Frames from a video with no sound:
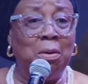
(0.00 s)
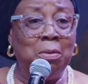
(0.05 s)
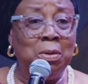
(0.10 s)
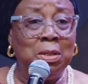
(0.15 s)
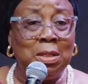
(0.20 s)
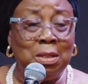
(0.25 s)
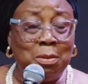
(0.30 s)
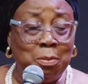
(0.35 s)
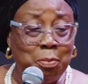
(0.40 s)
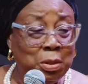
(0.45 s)
I
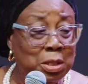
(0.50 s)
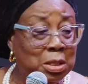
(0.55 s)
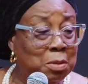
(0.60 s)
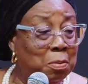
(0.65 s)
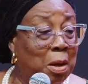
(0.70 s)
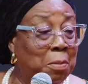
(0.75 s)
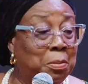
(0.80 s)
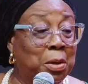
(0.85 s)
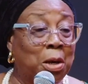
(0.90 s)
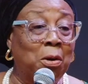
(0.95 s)
was his
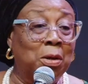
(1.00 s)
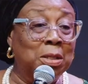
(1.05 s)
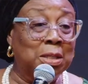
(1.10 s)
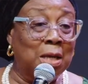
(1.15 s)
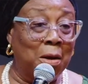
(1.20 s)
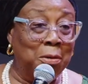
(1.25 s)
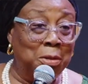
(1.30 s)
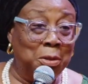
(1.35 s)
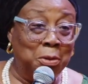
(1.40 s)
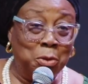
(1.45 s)
principal, because
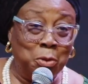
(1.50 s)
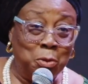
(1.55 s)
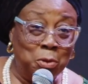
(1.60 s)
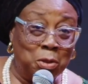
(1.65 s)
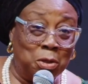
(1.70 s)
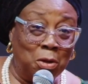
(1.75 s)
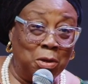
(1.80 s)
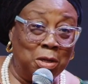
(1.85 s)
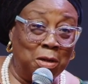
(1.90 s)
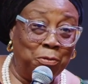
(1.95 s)
I used to
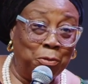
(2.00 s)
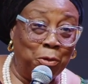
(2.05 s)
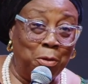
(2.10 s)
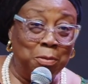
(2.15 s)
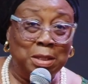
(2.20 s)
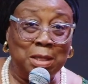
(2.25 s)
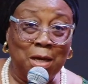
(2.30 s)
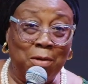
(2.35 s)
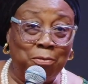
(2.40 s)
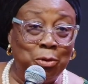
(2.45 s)
study
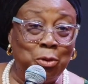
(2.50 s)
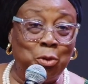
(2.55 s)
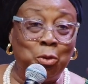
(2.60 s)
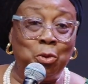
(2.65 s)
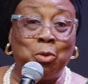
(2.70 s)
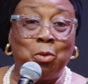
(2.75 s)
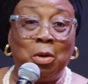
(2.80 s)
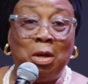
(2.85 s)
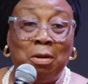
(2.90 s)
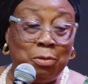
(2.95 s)
from 7
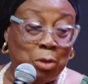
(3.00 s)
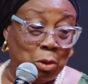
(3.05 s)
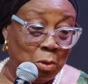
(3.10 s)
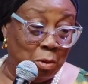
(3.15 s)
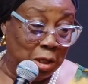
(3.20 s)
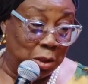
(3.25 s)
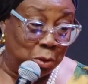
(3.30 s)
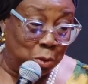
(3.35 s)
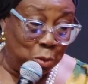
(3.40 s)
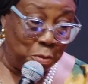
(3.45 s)
to 12. So
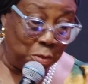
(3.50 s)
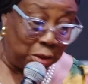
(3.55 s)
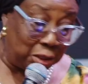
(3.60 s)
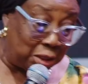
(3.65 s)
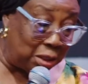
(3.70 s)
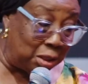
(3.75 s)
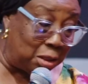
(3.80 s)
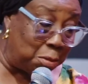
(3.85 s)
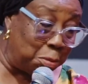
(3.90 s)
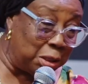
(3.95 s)
he too
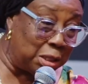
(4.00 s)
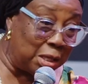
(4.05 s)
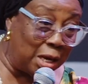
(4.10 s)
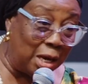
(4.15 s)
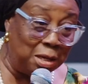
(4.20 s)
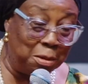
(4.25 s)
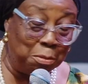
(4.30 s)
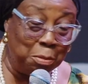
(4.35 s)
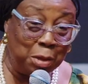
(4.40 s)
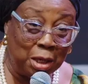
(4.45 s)
must sit
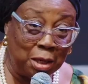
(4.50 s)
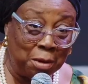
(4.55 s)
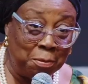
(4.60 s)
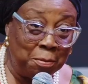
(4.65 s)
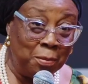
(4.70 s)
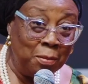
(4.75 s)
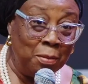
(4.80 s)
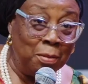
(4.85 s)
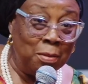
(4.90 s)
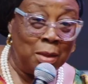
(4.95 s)
beside me,
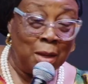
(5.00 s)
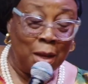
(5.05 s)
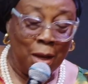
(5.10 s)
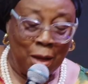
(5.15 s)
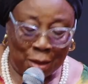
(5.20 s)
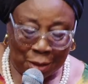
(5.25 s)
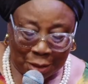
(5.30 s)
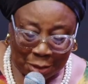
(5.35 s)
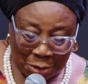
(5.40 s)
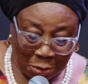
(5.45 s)

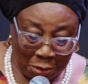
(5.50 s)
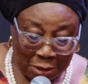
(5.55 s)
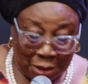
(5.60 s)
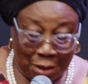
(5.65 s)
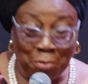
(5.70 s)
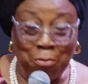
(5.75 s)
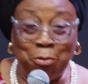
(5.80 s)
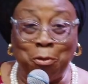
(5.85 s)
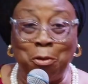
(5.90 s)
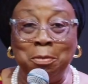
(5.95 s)

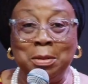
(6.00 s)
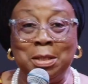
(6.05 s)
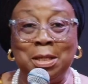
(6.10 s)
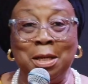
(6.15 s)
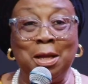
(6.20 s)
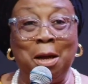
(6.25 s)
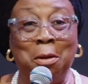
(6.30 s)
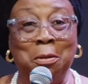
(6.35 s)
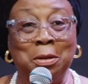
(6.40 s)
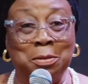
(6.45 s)
studying from...
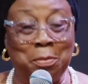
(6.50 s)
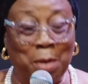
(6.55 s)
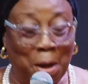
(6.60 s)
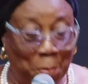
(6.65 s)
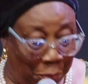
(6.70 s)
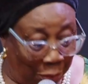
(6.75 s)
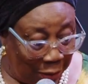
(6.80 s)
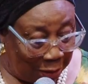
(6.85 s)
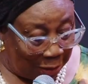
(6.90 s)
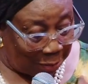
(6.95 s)
That was
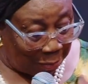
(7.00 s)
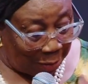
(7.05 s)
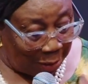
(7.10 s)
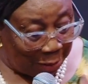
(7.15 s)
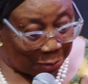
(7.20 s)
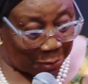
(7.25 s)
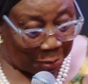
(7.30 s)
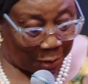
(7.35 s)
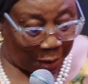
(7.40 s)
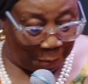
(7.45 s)
my
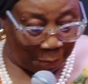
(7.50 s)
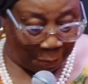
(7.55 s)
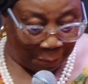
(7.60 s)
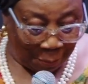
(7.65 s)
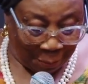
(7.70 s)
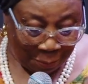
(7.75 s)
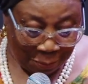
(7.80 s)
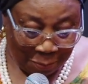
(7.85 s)
punishment to him.